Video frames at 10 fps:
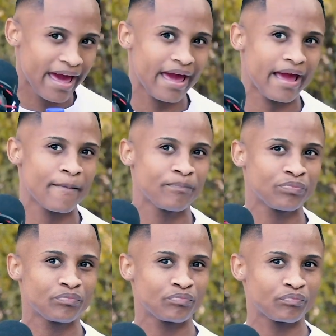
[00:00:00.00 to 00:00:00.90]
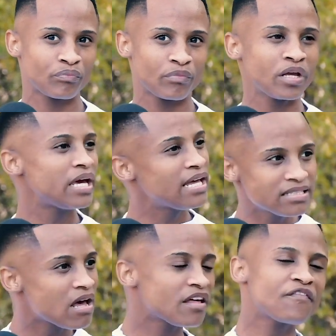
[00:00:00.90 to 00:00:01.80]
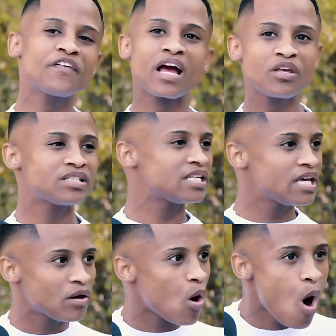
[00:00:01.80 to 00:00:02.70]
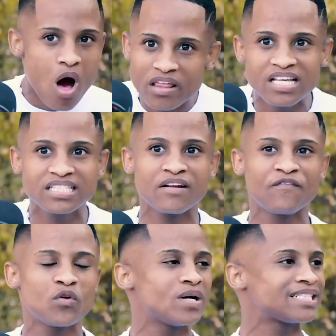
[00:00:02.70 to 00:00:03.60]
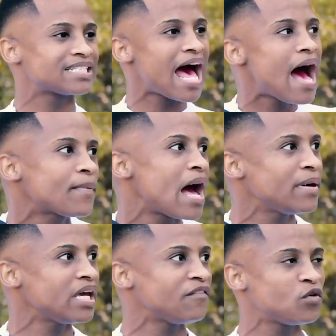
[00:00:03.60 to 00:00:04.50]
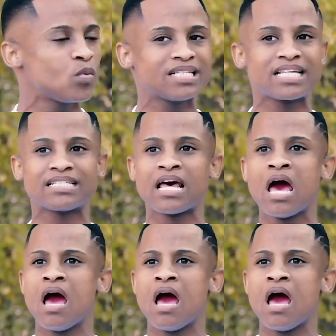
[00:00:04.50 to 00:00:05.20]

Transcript: In South Africa, you see all these influencers, upcoming influencers.